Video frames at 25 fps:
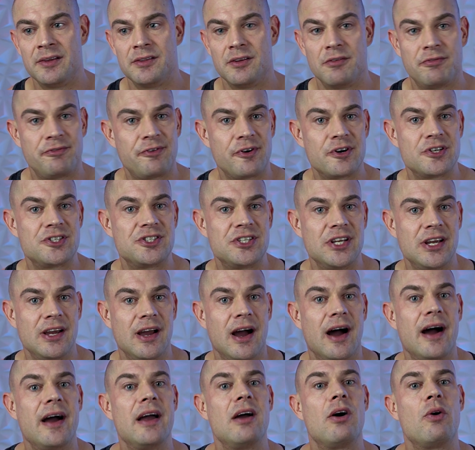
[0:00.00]
The first
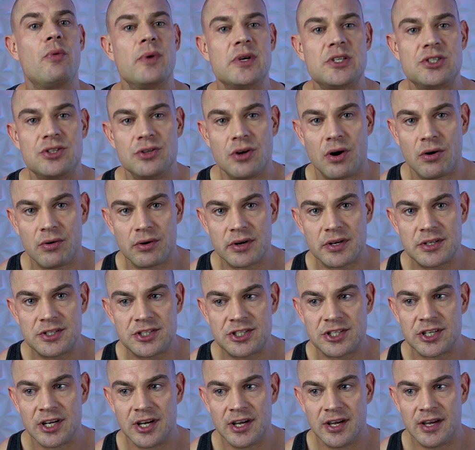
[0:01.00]
thing I always
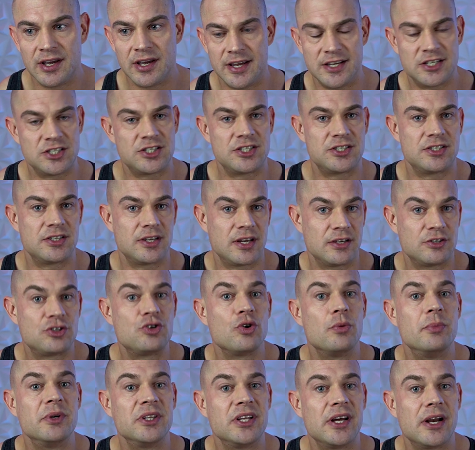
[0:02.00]
notice is,
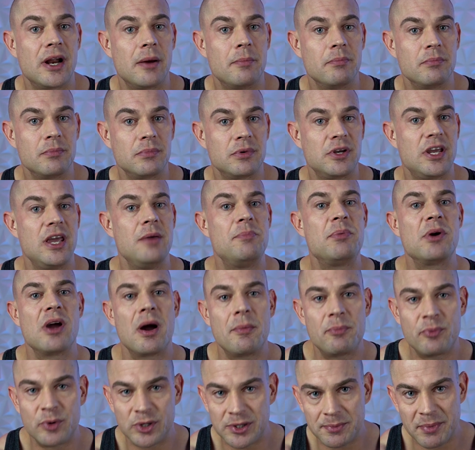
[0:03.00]
assuming that I'm keeping
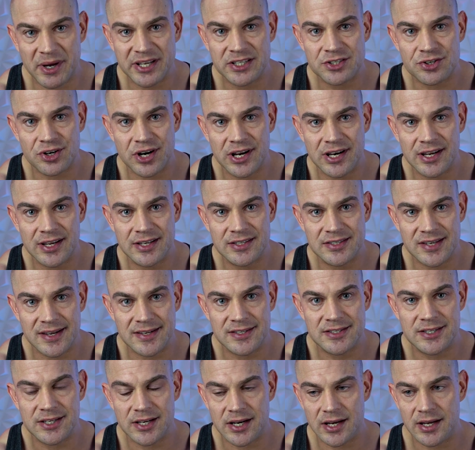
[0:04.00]
up with my training
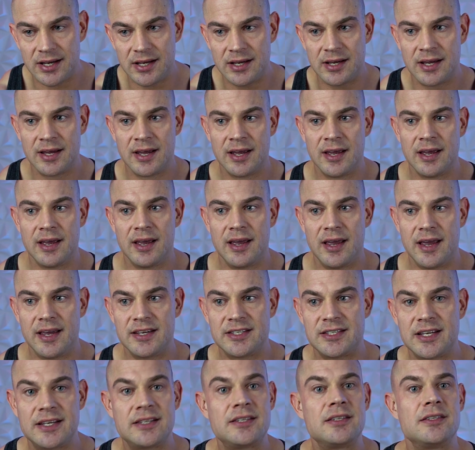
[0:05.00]
intensity,
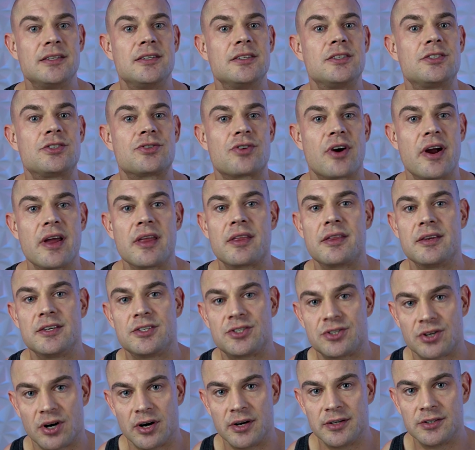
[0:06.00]
is that the strength
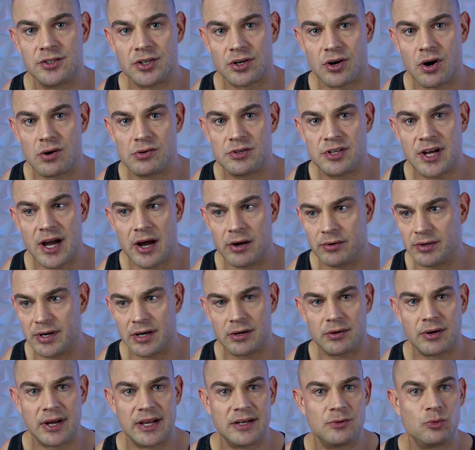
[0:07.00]
is starting to go down.
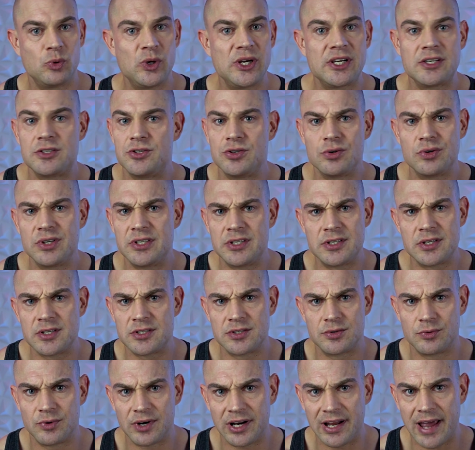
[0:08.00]
Now, at week 2, this
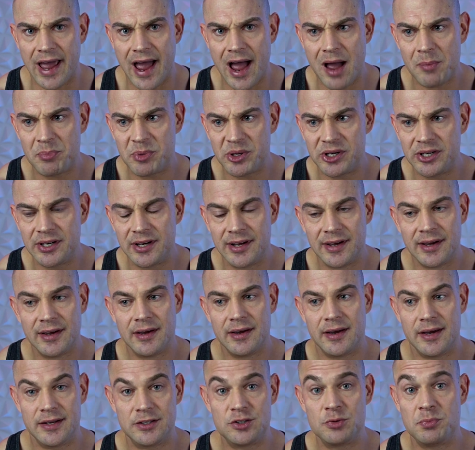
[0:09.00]
doesn't really happen.
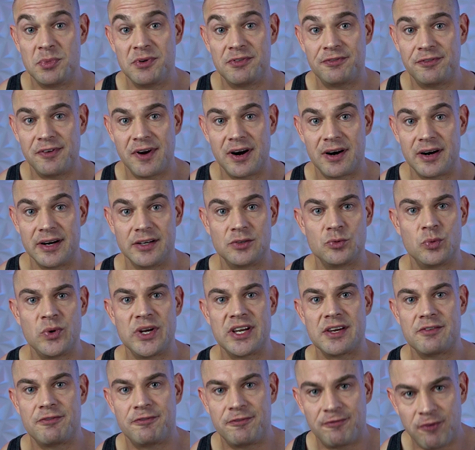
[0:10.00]
And to be fair, at
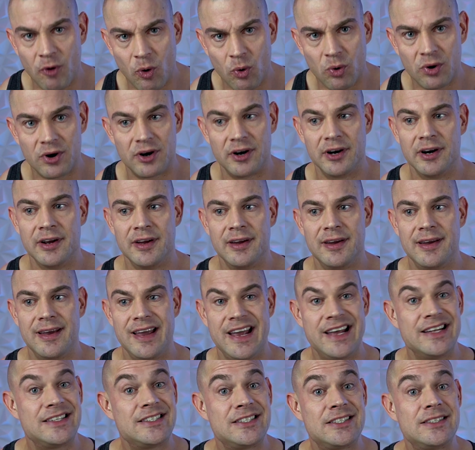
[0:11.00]
week 4,
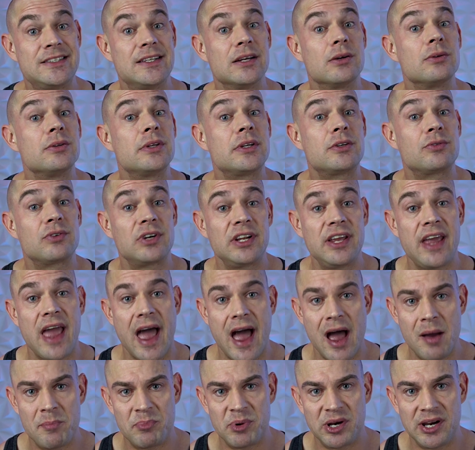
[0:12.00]
it's still not really
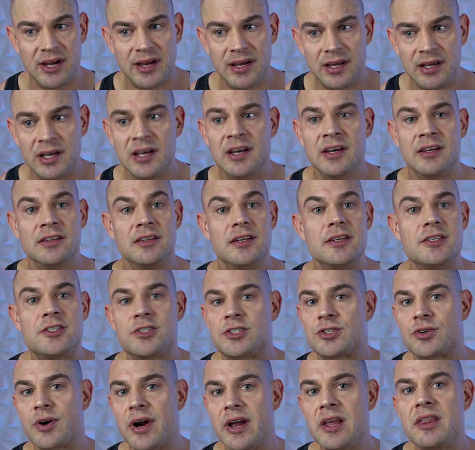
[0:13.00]
happening. The
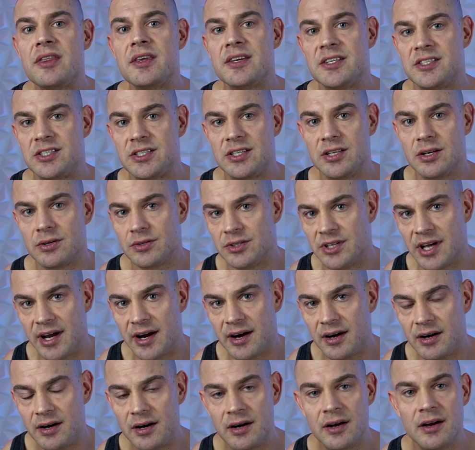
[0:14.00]
strength is still
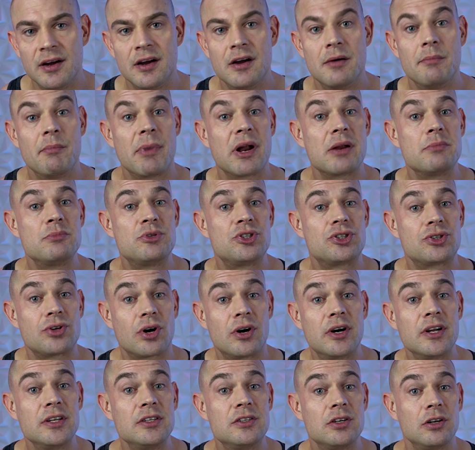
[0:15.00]
there, but I'm
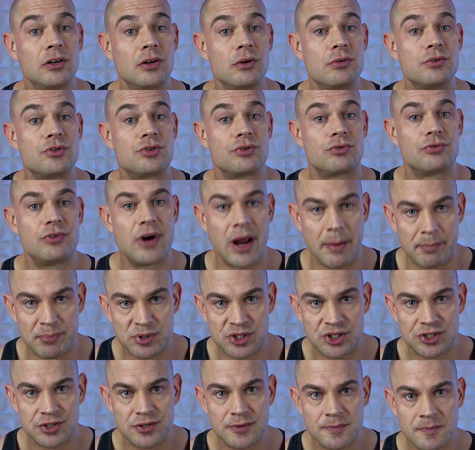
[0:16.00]
starting to lose
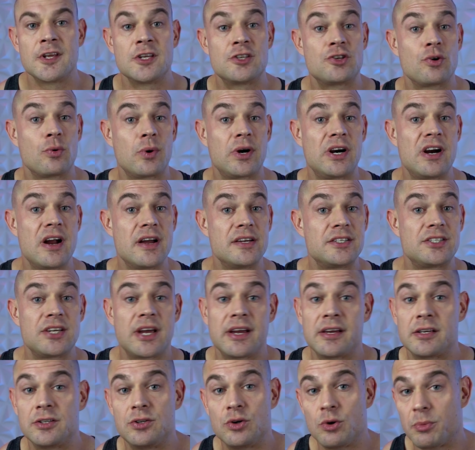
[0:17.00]
reps. So whereas
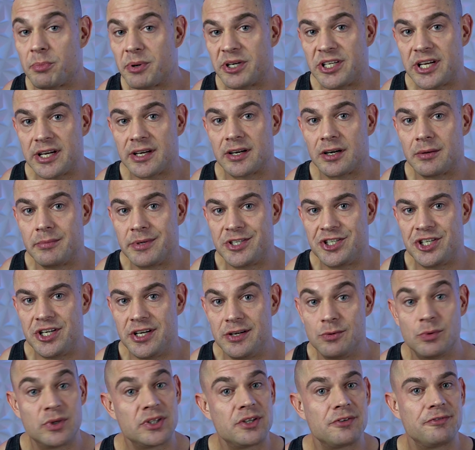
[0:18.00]
I could do a particular
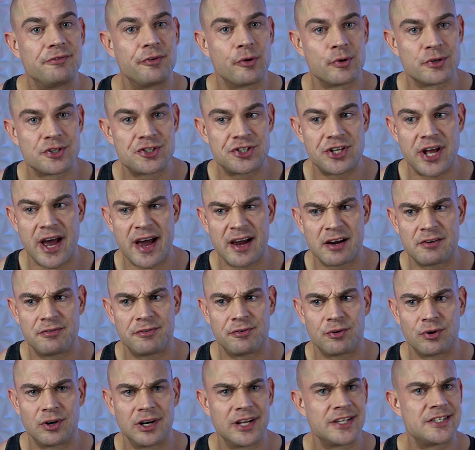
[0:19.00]
machine with the full stack
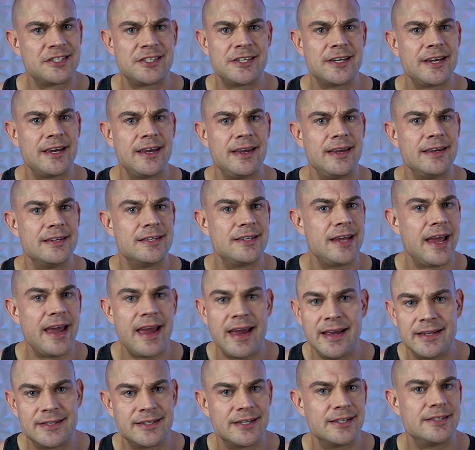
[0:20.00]
for, let's say,
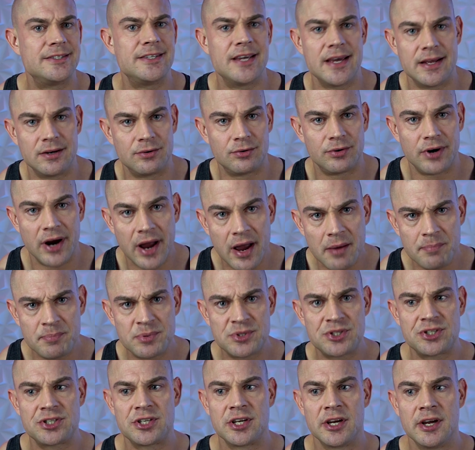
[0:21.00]
8 to 10
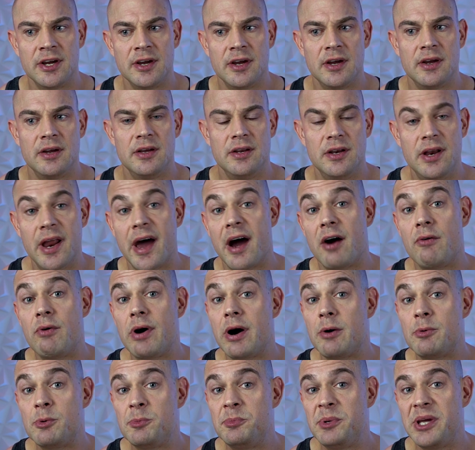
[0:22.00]
reps, now
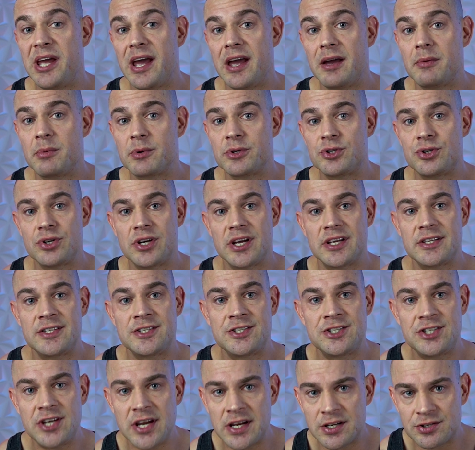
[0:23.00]
I would be able to get
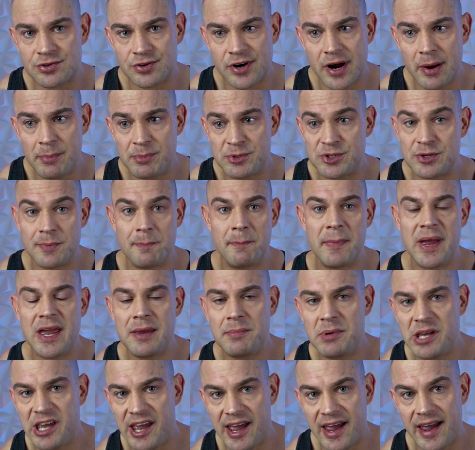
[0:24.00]
6 reps,
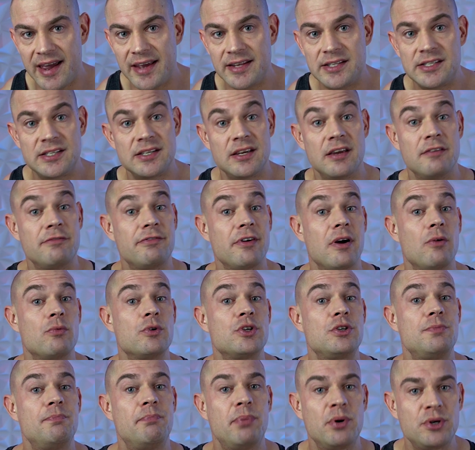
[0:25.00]
maybe 8 if I
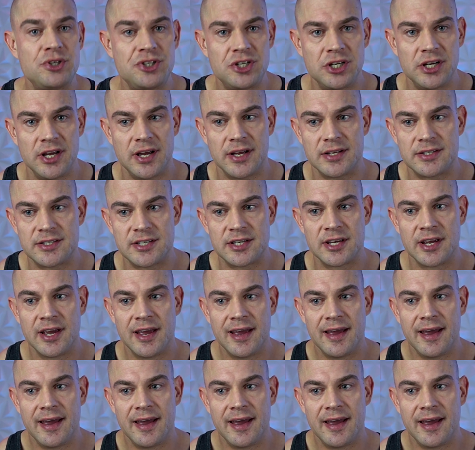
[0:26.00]
was pushing it.